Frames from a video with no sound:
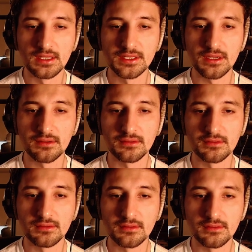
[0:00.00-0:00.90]
So
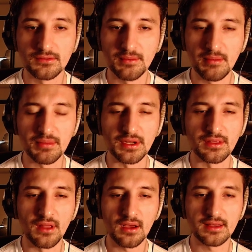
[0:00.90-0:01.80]
remember,
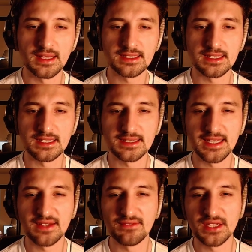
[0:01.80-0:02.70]
Locke thinks that the
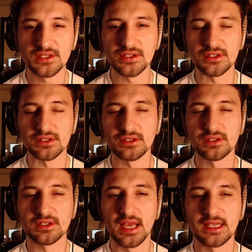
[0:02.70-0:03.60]
state of nature
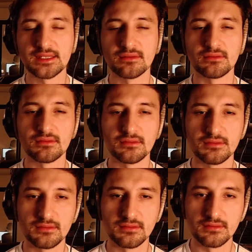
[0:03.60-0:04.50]
has a
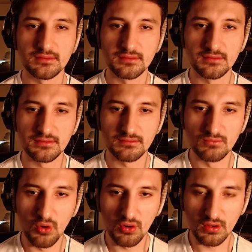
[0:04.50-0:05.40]

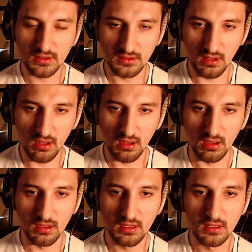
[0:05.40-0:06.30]
moral
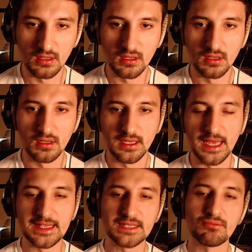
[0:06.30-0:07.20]
law,
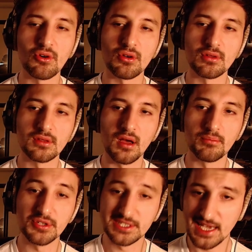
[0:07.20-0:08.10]
and this moral law
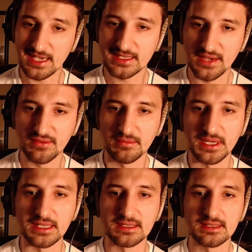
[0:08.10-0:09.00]
protects
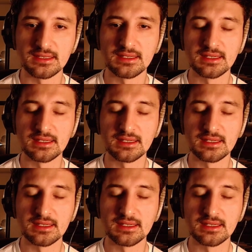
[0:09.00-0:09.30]
everybody's